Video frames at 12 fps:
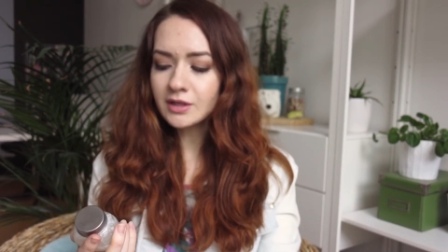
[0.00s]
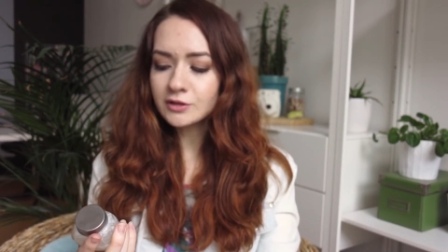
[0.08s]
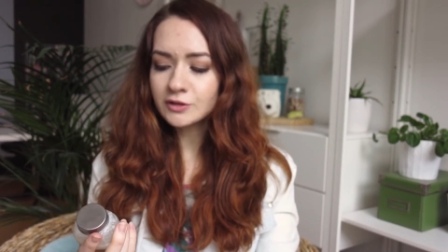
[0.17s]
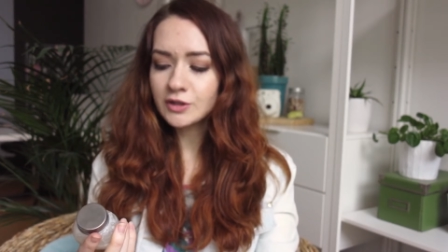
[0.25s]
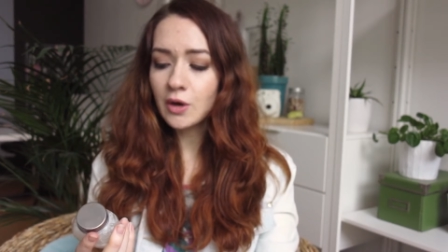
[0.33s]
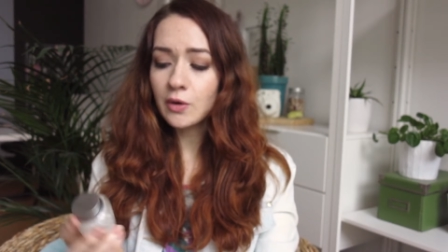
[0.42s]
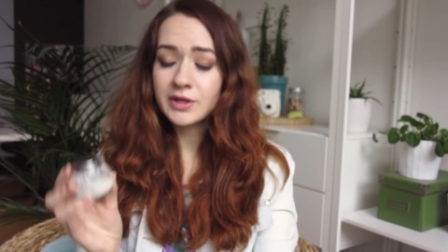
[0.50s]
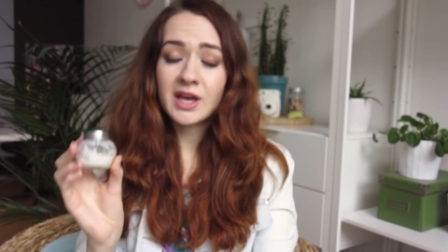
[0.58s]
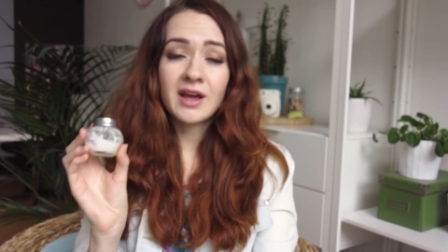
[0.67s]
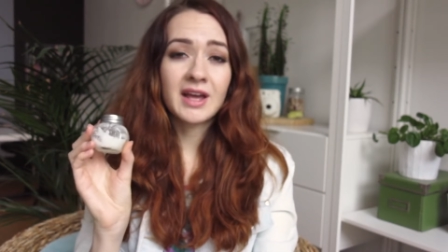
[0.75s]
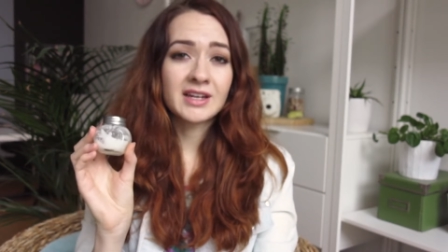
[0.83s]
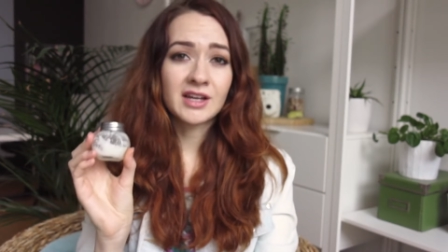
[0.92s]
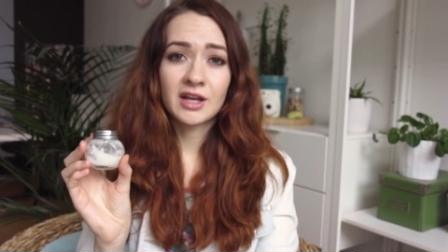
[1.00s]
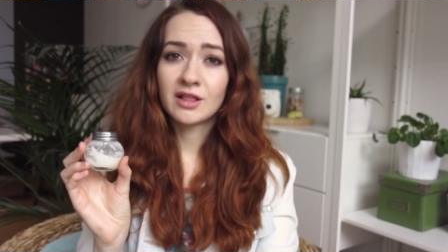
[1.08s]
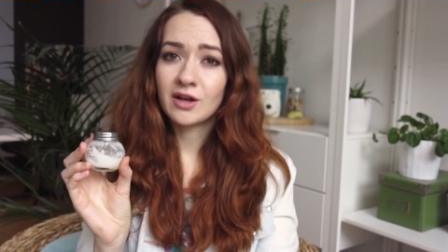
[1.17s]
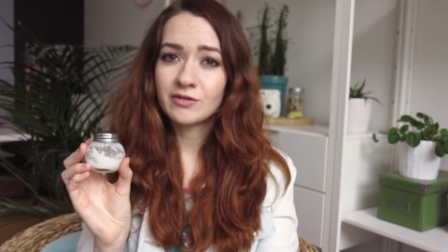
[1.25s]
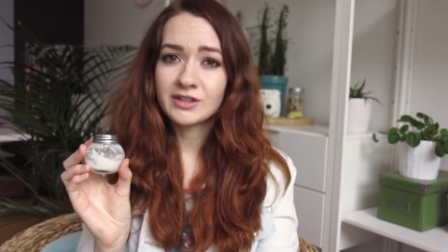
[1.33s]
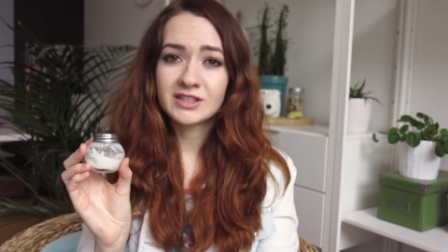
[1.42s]
So yeah, and I
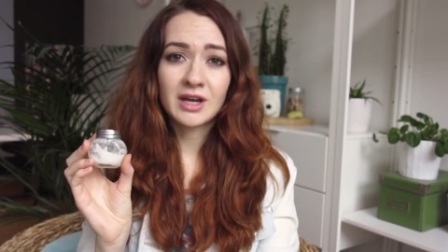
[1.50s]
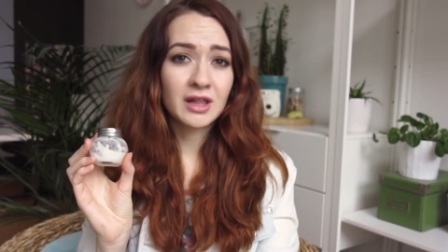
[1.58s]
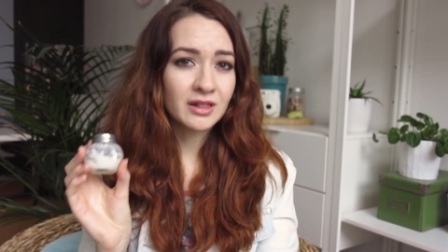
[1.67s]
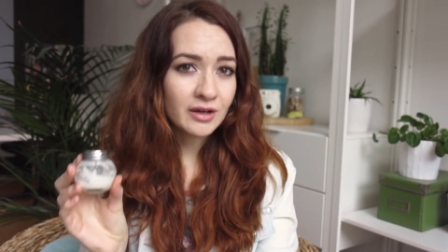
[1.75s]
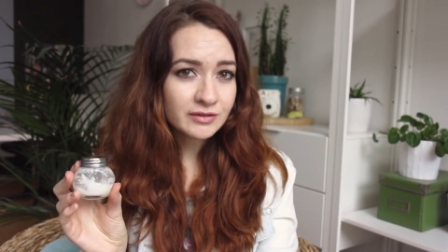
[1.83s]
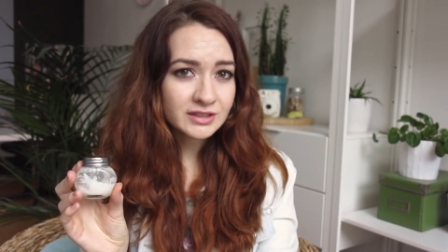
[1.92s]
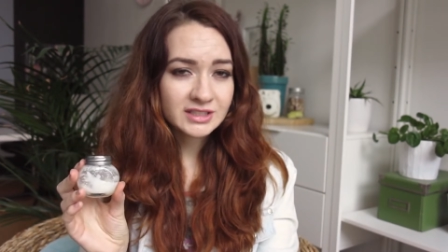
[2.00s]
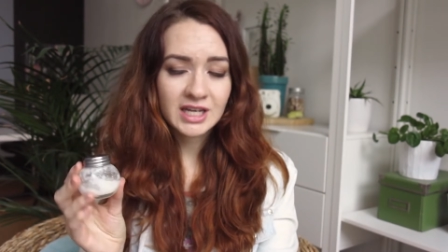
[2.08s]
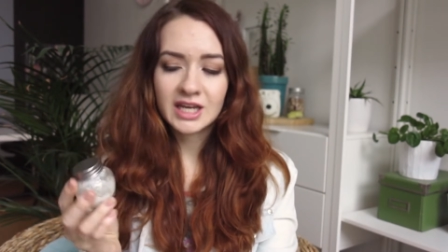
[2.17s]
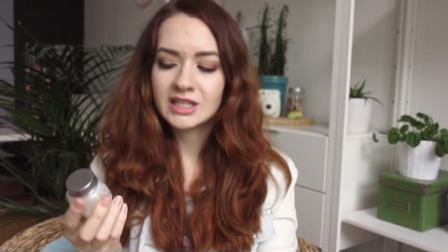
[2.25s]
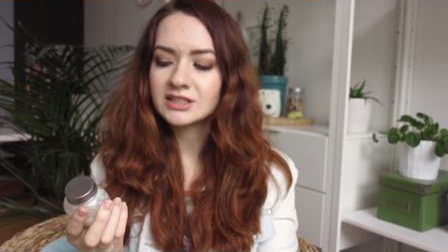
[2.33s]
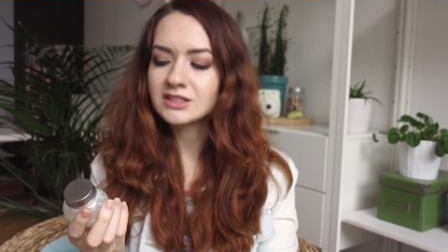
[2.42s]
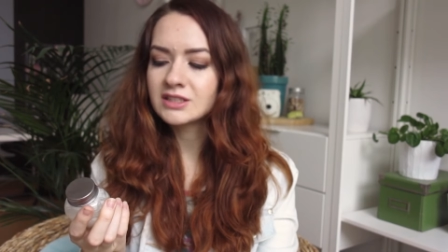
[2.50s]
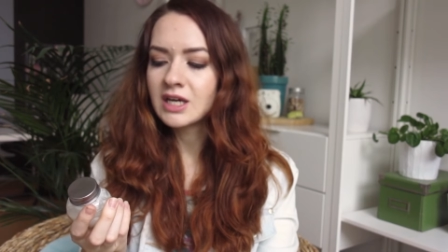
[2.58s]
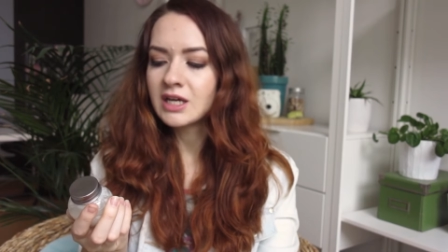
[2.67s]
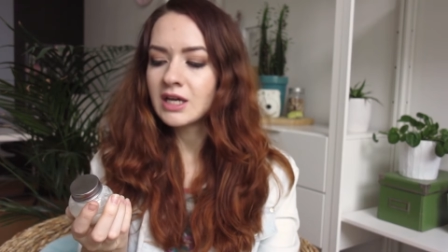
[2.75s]
love it. I love the taste.